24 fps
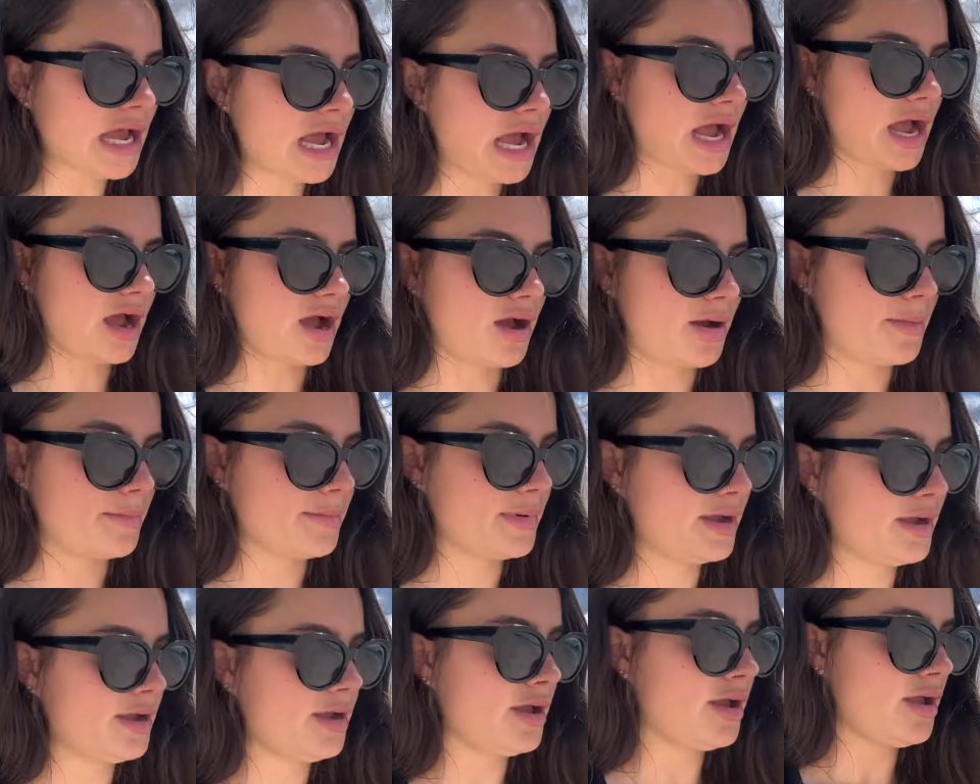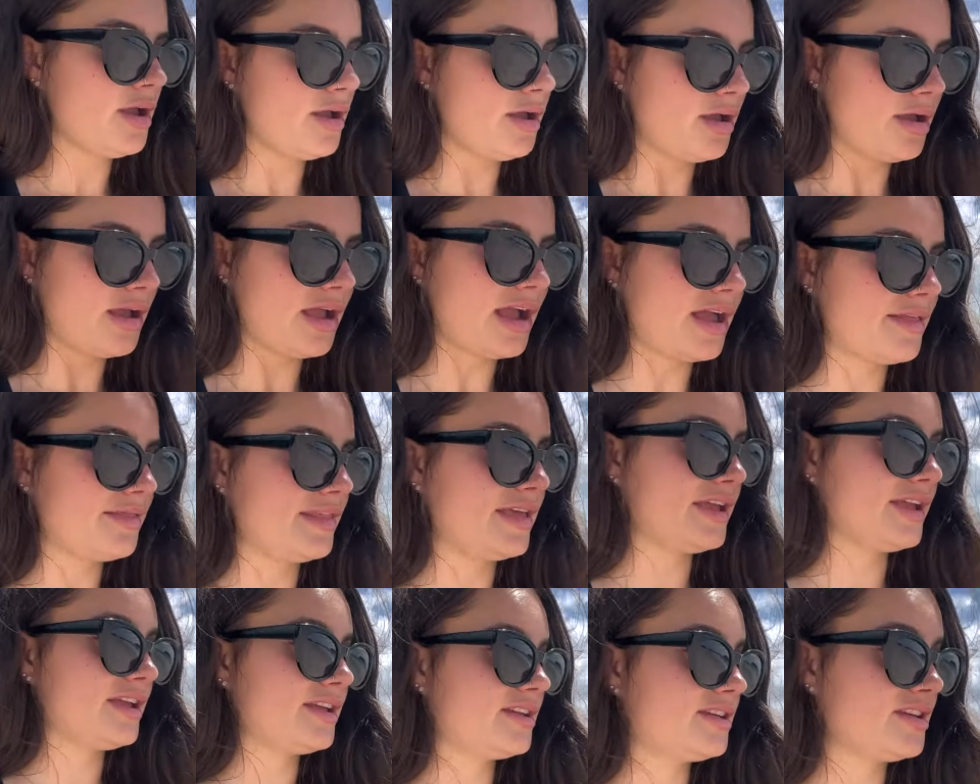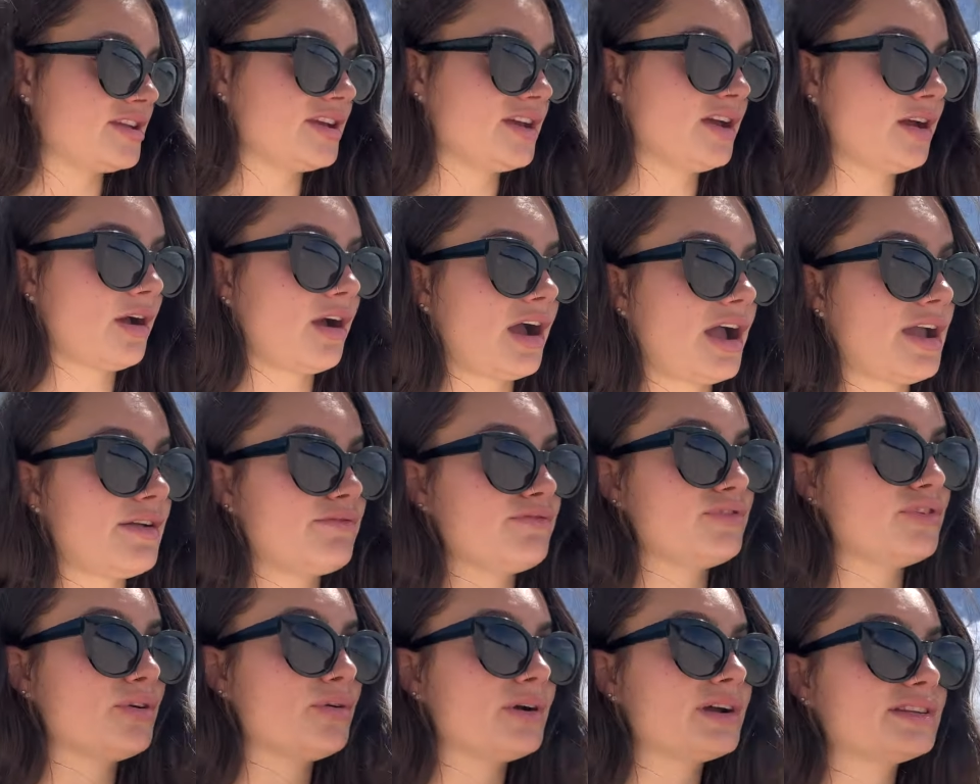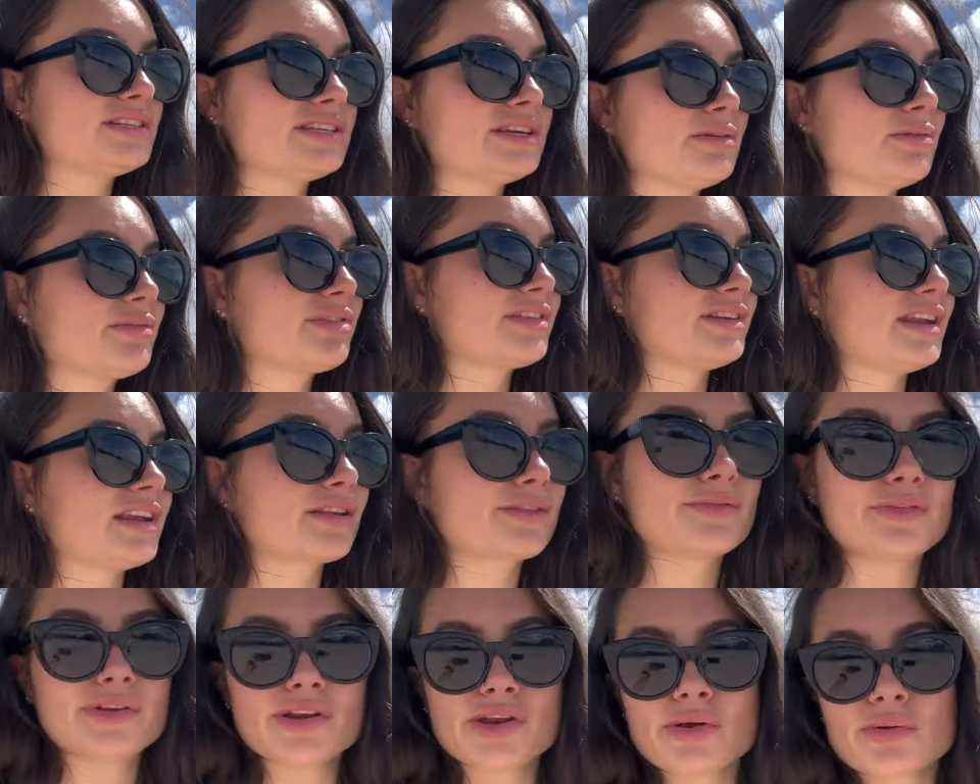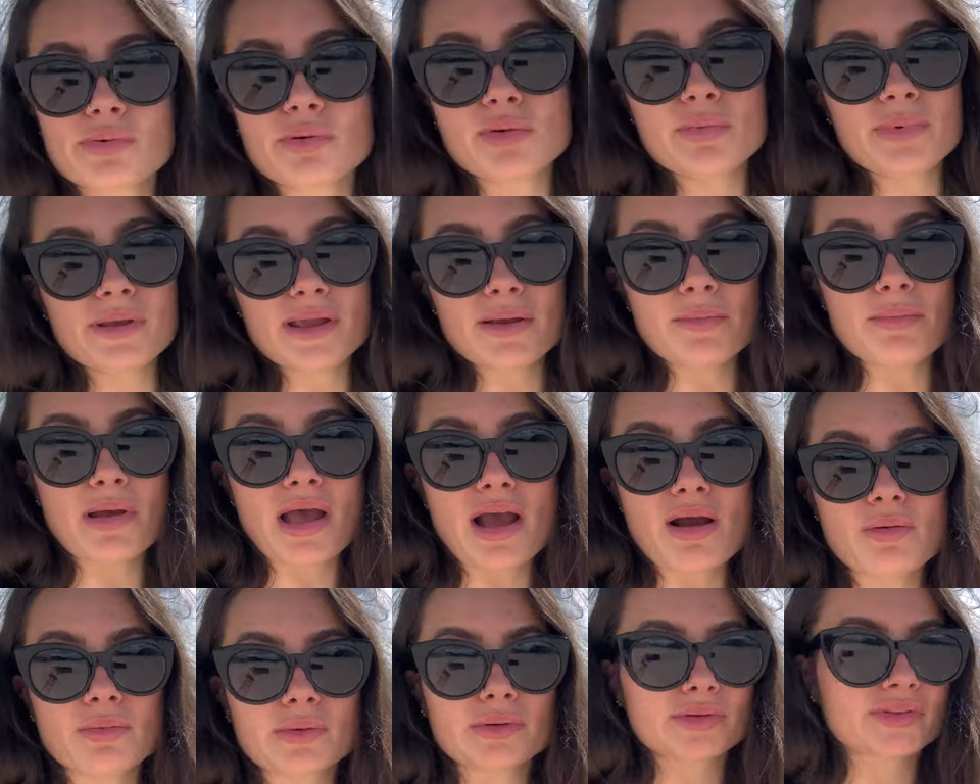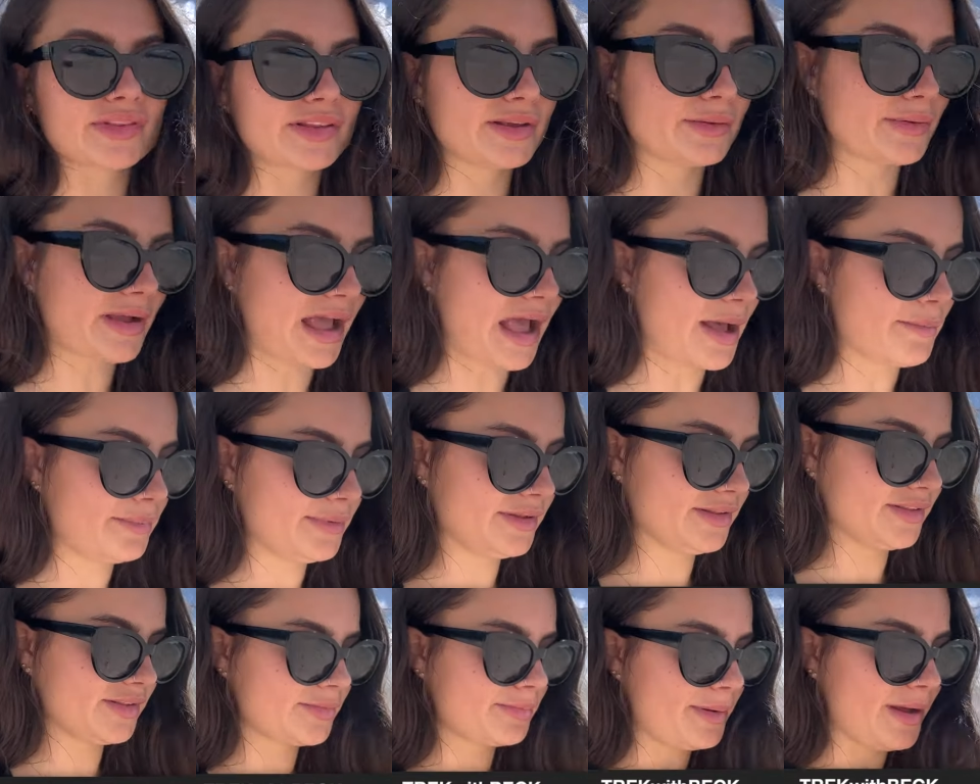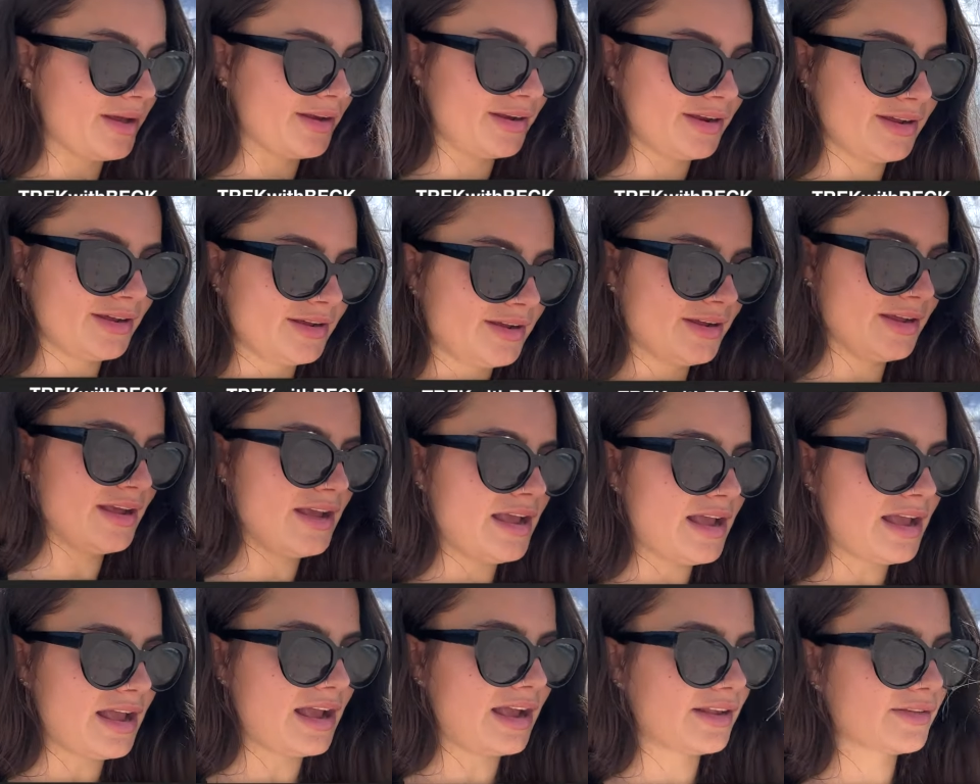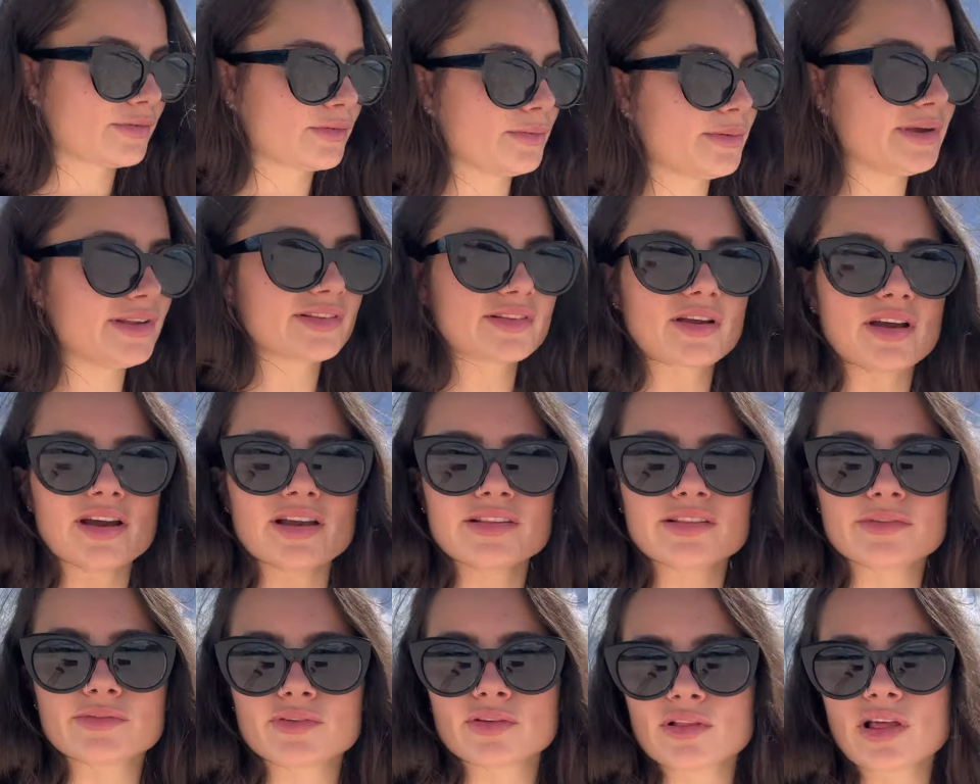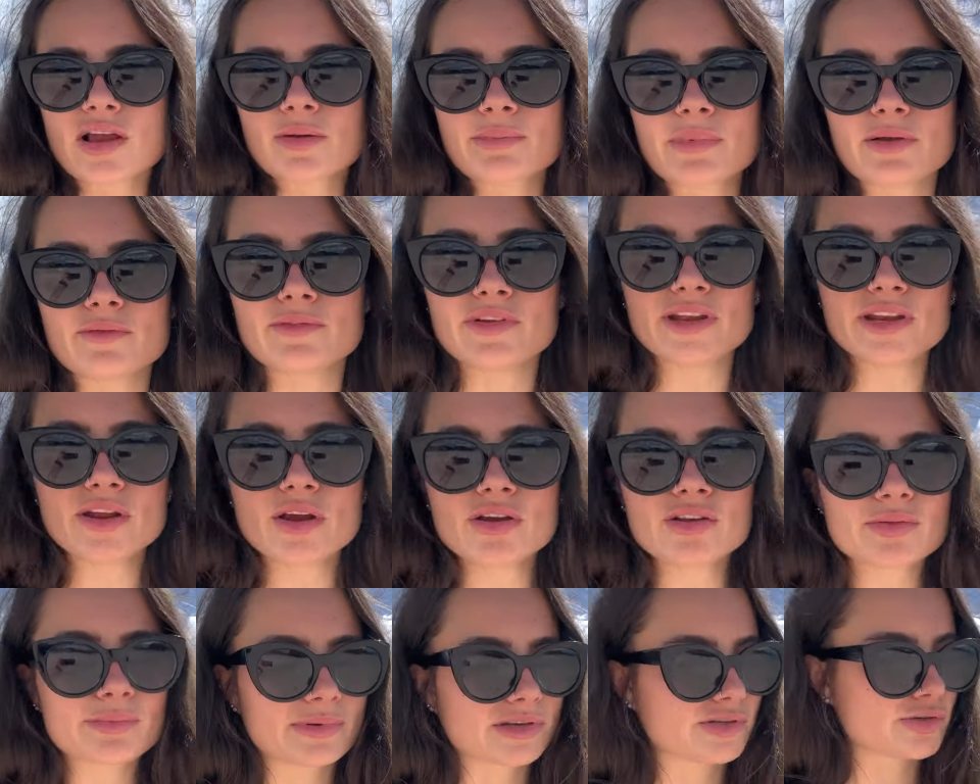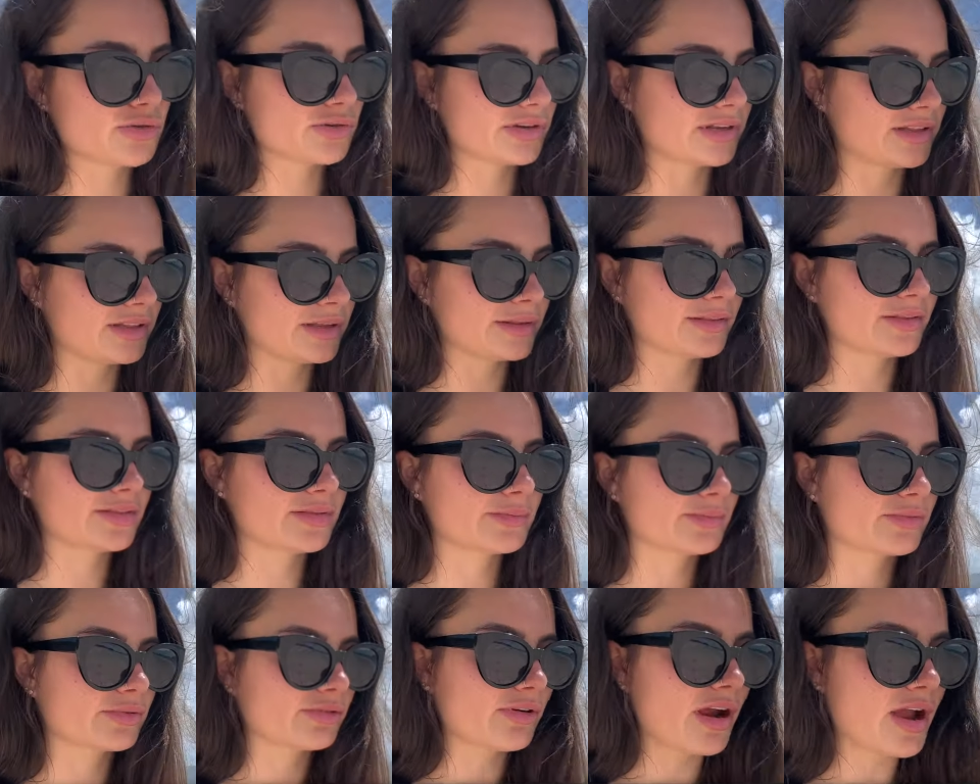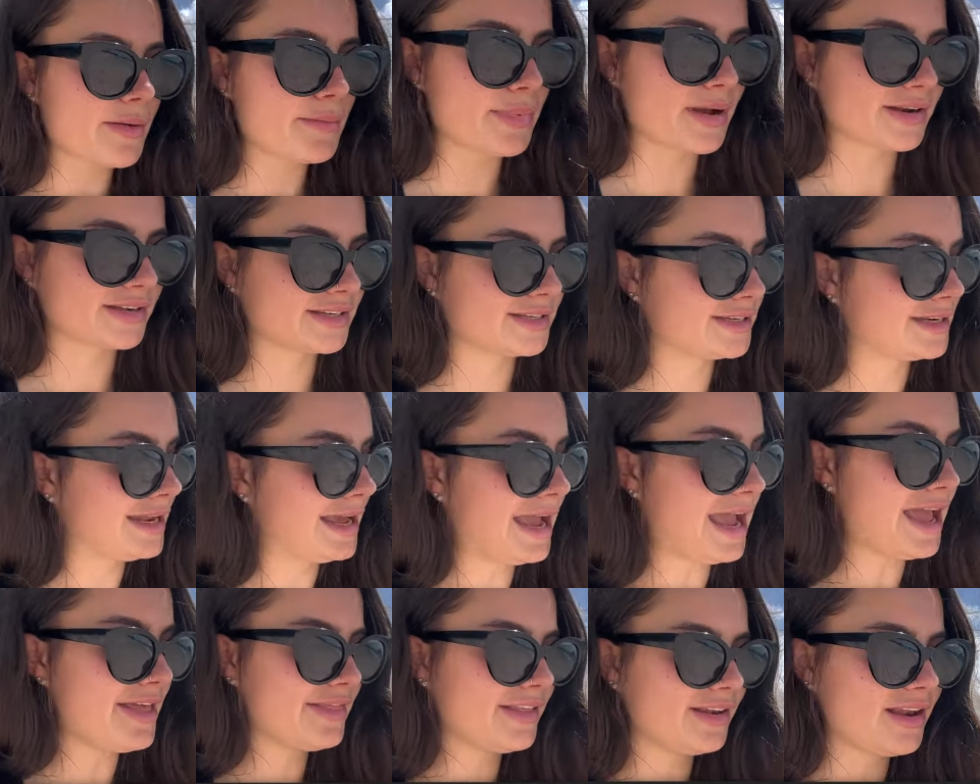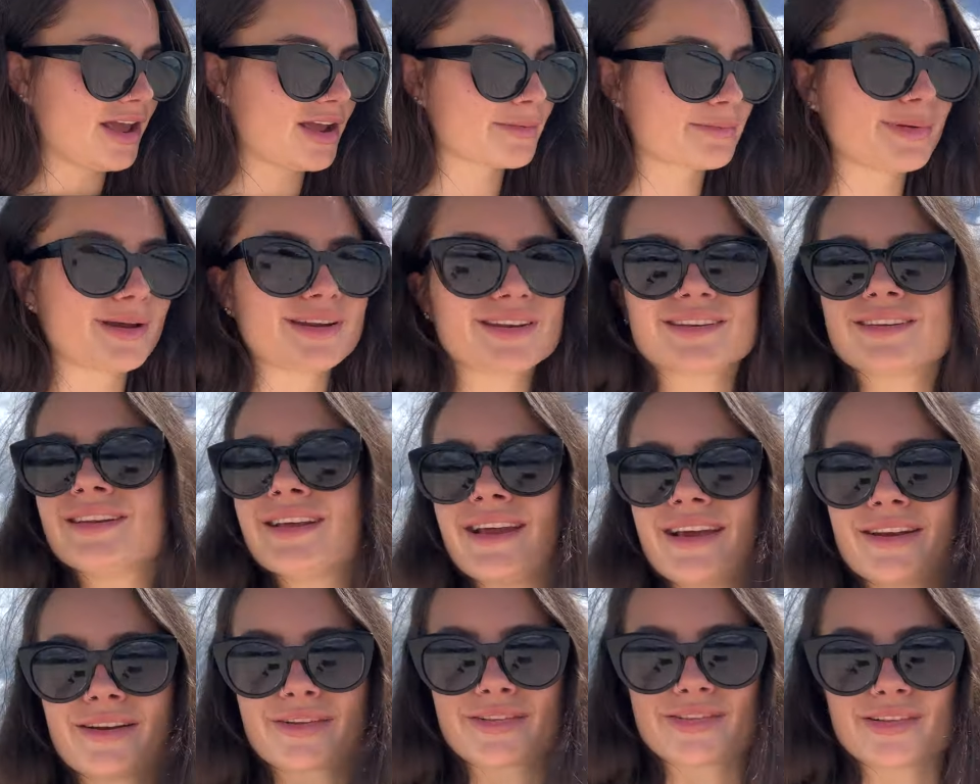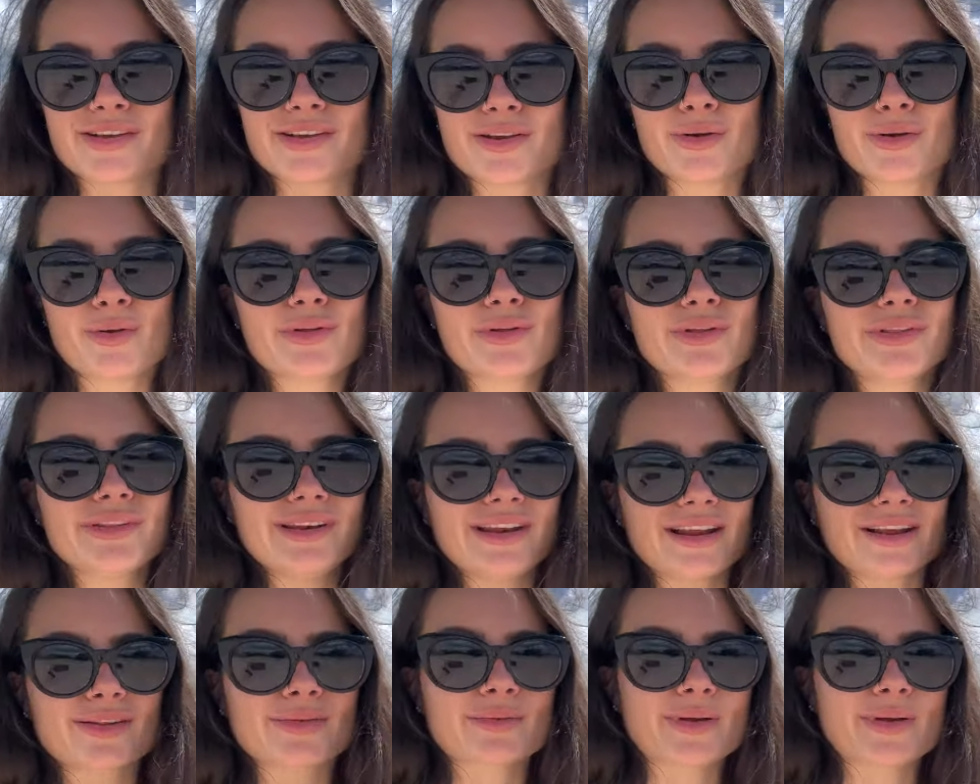Um, and then I have no idea what the next video will be about. We'll see what happens. But as always, guys, if you like my videos, make sure you click the subscribe button and the like button. And I'll see you all in the next